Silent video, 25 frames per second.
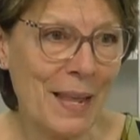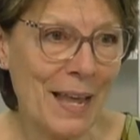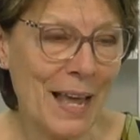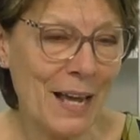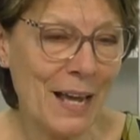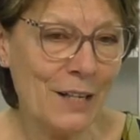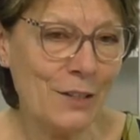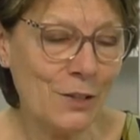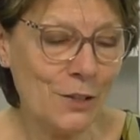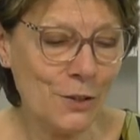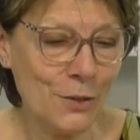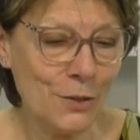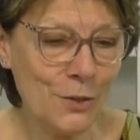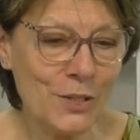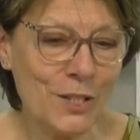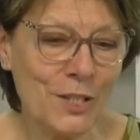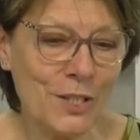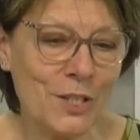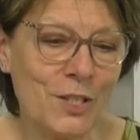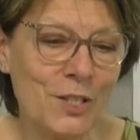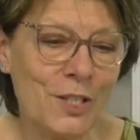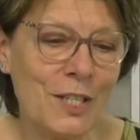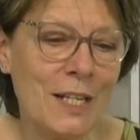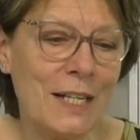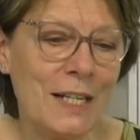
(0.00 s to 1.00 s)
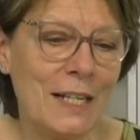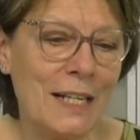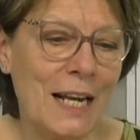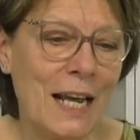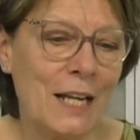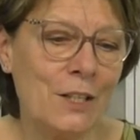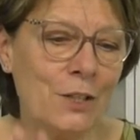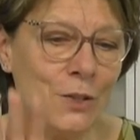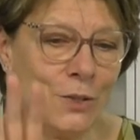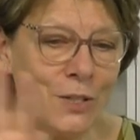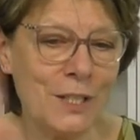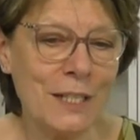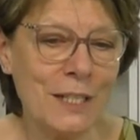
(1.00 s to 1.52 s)
and he used to sit
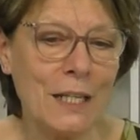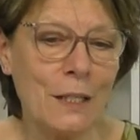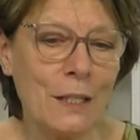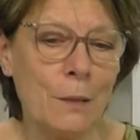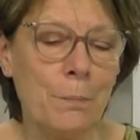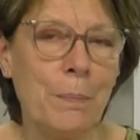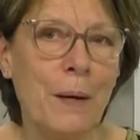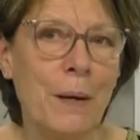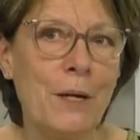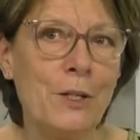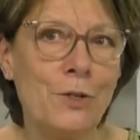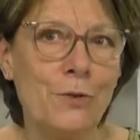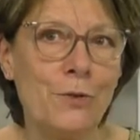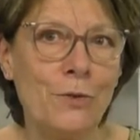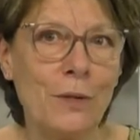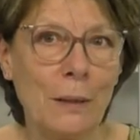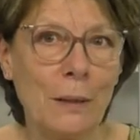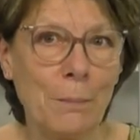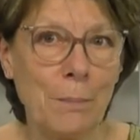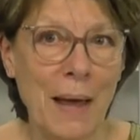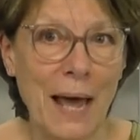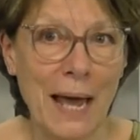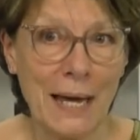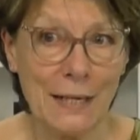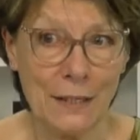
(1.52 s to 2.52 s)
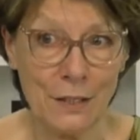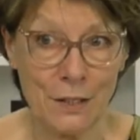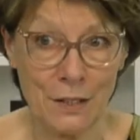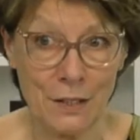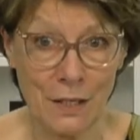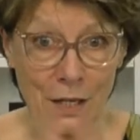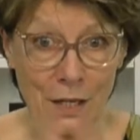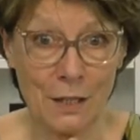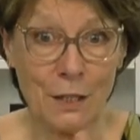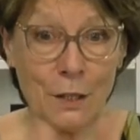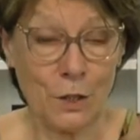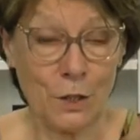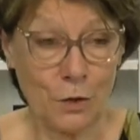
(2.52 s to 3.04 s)
and used to get the butterick patterns,
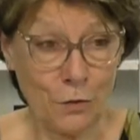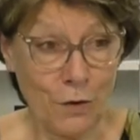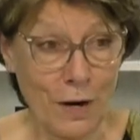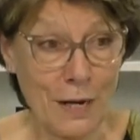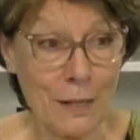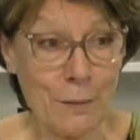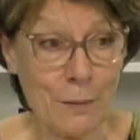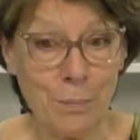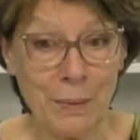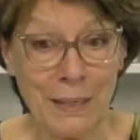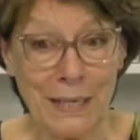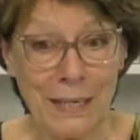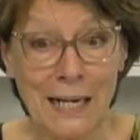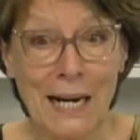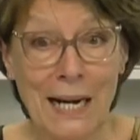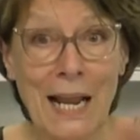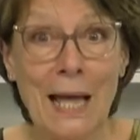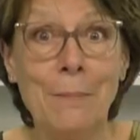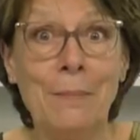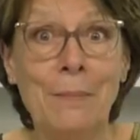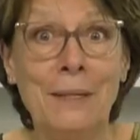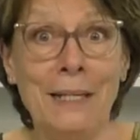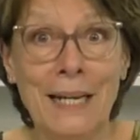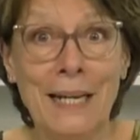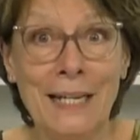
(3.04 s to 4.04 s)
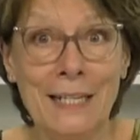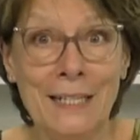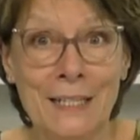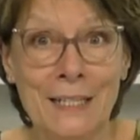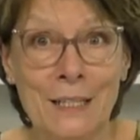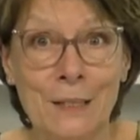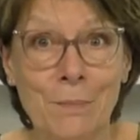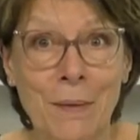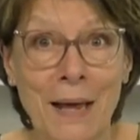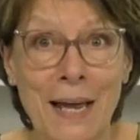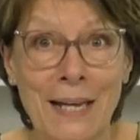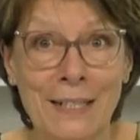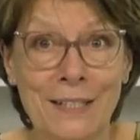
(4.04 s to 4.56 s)
like the great big
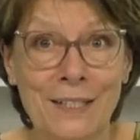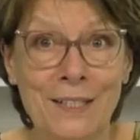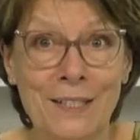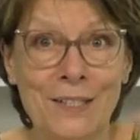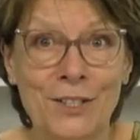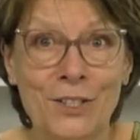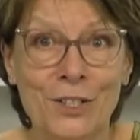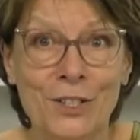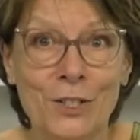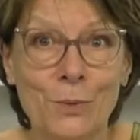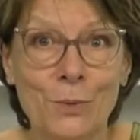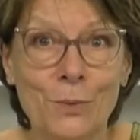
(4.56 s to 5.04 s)
laminated patterns.